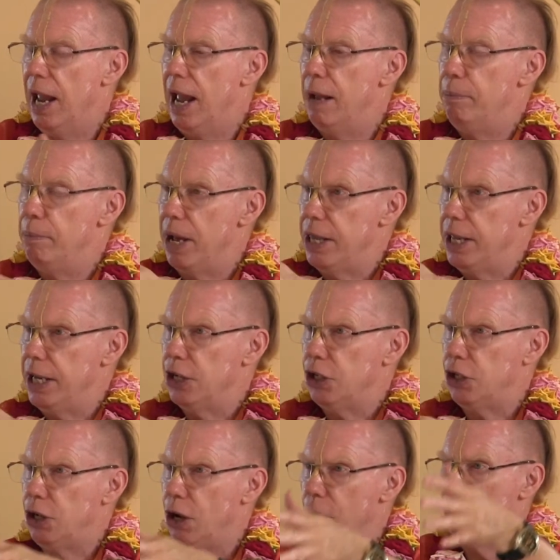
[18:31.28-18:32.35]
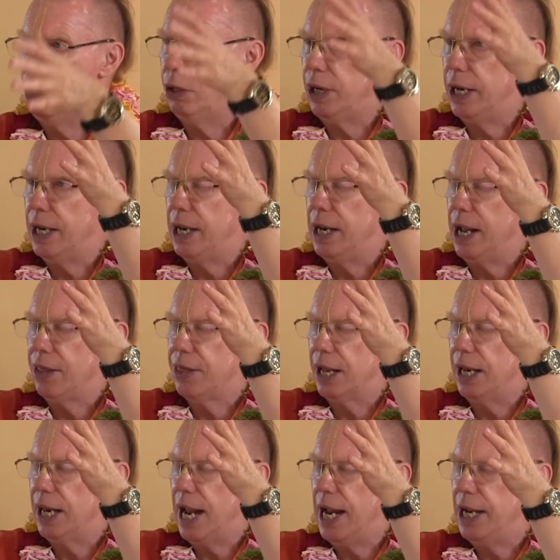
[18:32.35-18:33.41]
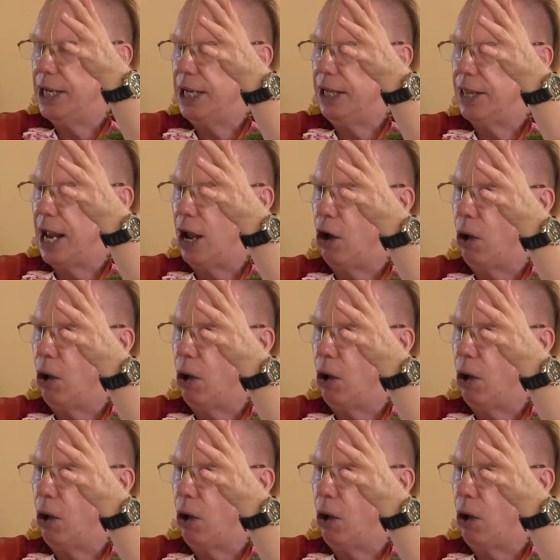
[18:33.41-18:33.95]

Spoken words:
and Mother Yashoda and another lady, they're